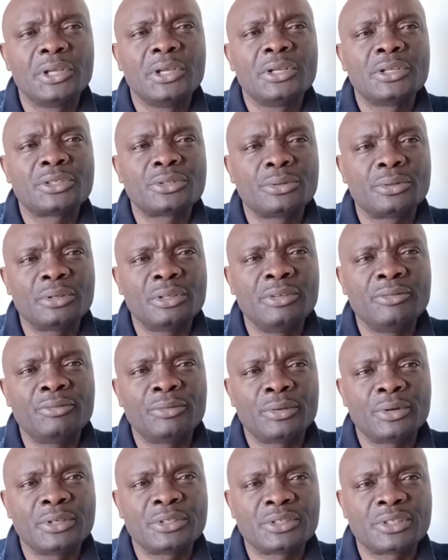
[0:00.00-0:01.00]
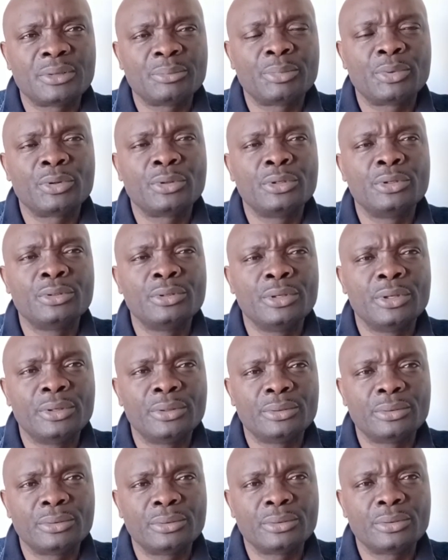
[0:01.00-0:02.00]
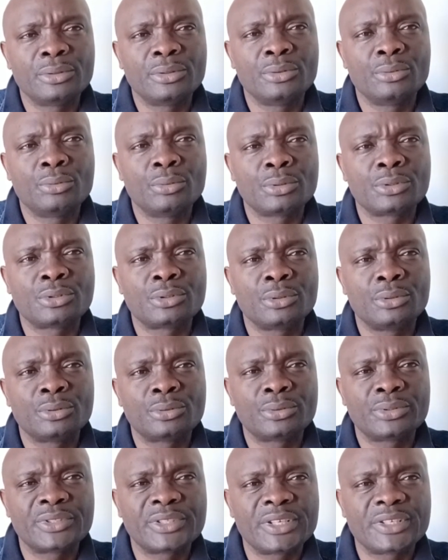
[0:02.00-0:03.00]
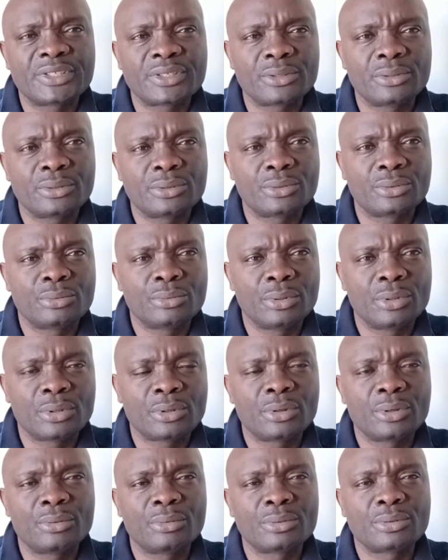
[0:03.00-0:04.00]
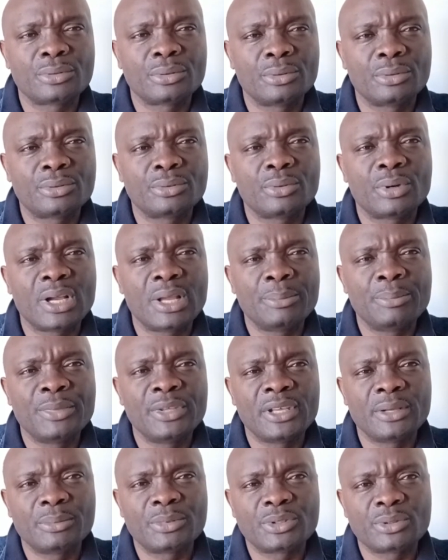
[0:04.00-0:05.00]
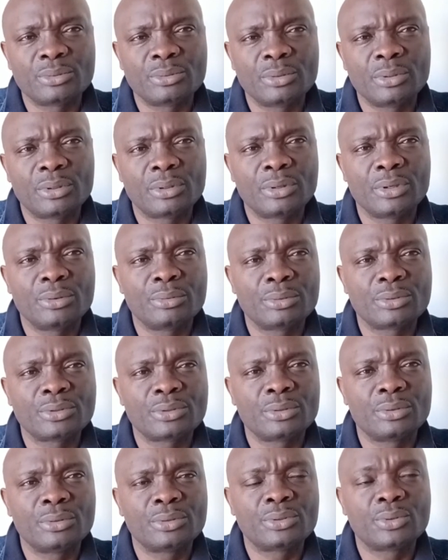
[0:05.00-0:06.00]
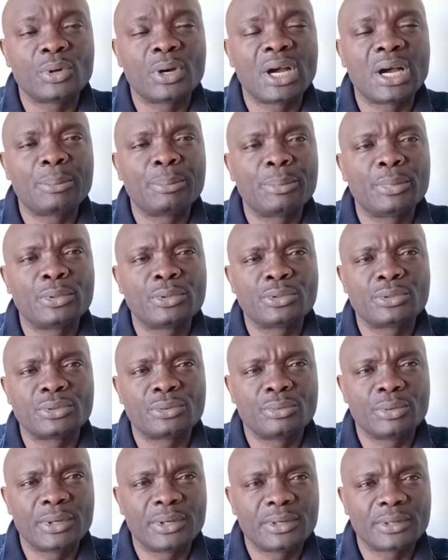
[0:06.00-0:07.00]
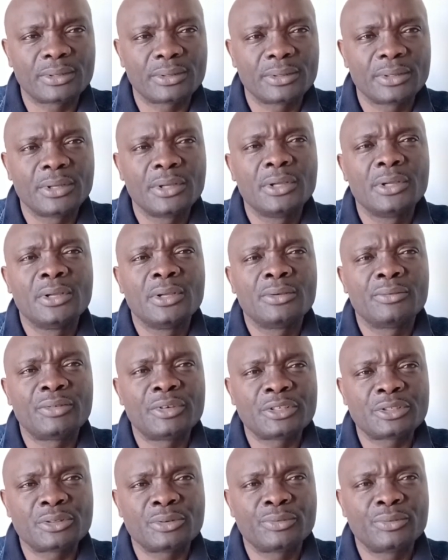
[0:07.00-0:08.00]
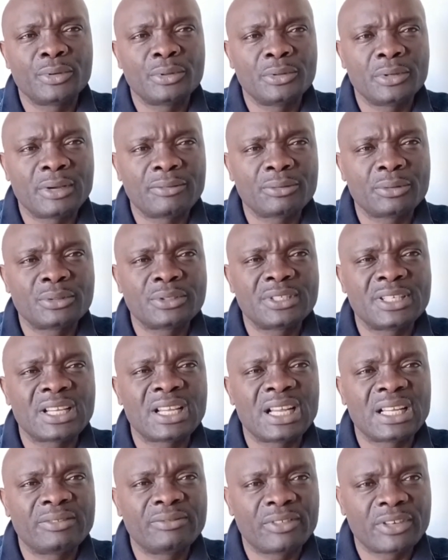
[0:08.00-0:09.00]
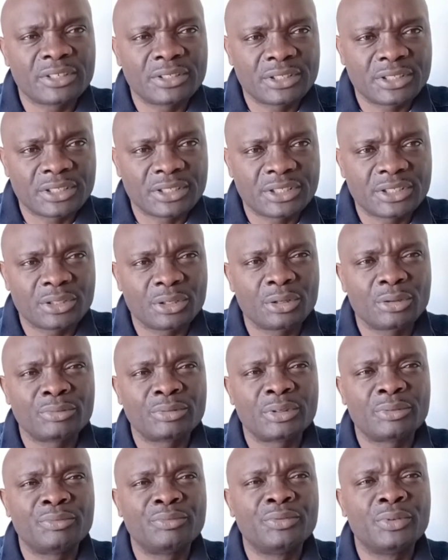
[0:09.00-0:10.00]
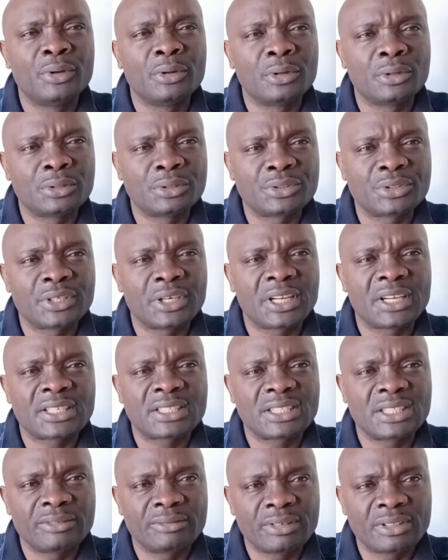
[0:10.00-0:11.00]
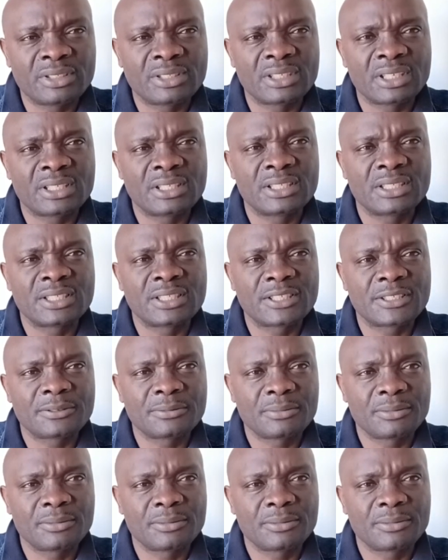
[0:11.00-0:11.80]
So if, for example, you know you want to go to Tesco to work, or you want to go to IBM to work, or you want to go to Apple to work, first of all, you have to take advantage of the voluntary activities that is